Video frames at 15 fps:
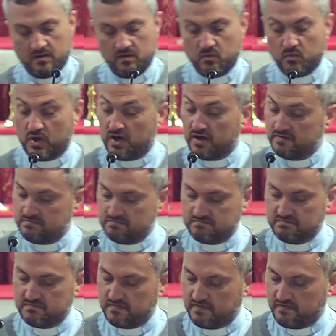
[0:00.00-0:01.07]
Why?
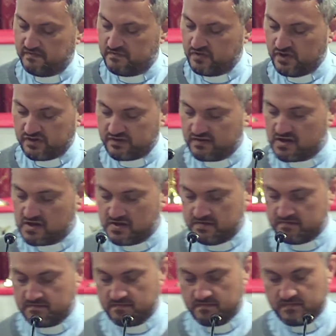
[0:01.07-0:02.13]
Verse 9.
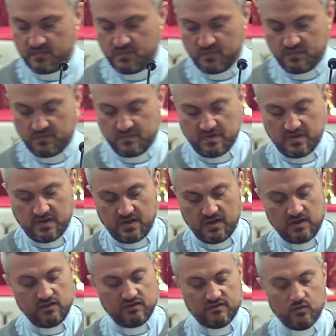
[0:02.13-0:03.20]

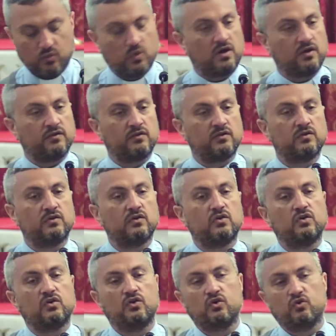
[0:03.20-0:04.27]
He's the one
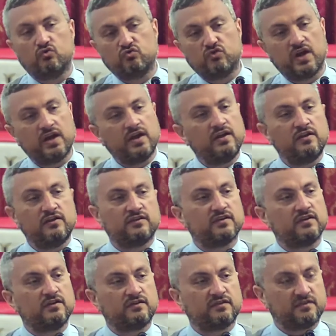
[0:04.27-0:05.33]
who
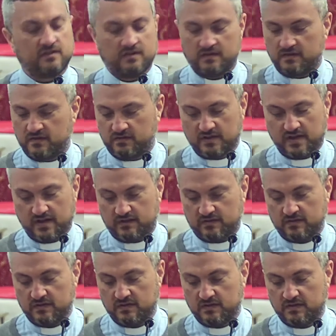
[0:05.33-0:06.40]
raises the dead.
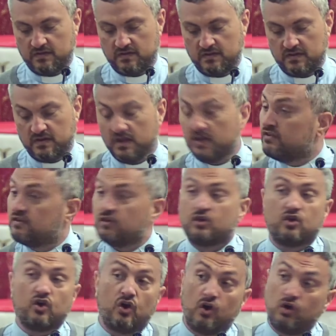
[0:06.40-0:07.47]
He's the
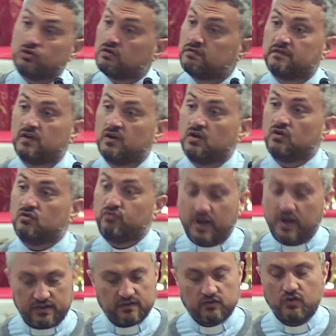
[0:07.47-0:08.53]
God of
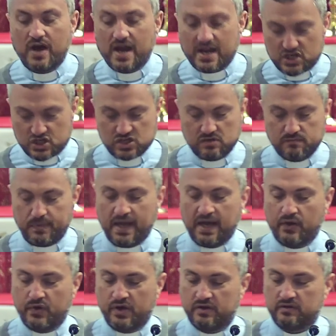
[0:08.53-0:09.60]
resurrection
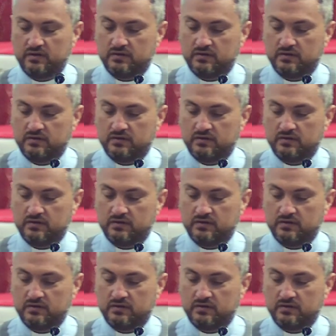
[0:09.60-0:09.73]
power